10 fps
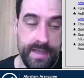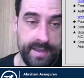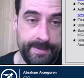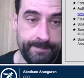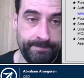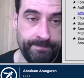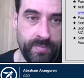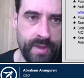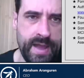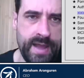
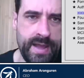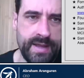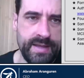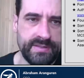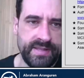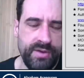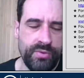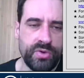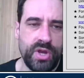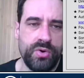And I
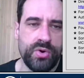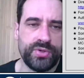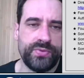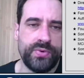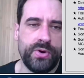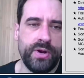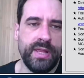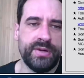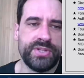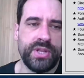wrote a course for
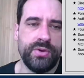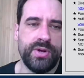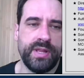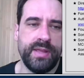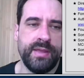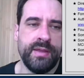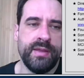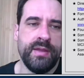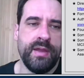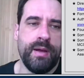inner security
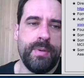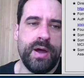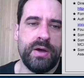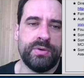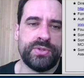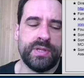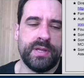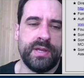about